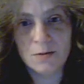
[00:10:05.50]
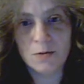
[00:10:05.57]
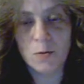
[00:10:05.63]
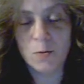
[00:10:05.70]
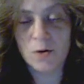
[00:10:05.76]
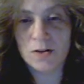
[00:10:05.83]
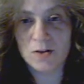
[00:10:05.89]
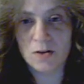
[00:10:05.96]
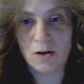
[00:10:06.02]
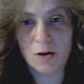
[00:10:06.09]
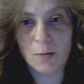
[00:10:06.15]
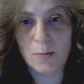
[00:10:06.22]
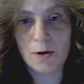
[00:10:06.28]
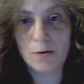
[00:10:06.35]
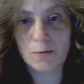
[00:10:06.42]
You want to talk
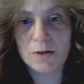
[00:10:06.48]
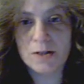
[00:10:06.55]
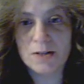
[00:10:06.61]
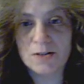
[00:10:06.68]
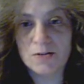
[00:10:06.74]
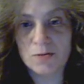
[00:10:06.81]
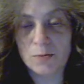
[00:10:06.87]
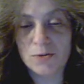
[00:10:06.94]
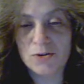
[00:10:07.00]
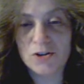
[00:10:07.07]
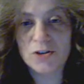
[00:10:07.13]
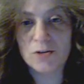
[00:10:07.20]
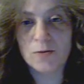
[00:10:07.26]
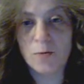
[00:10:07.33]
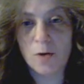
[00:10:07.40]
about
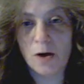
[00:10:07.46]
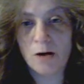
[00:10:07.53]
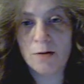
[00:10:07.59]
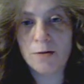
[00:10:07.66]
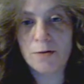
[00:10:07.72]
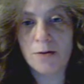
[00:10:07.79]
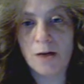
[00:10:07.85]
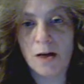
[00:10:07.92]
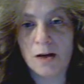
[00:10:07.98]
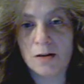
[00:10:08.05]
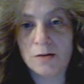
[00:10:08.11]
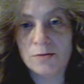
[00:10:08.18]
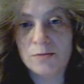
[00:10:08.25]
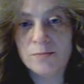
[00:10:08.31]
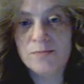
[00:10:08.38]
redistribution of wealth
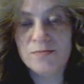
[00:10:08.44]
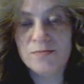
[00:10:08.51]
and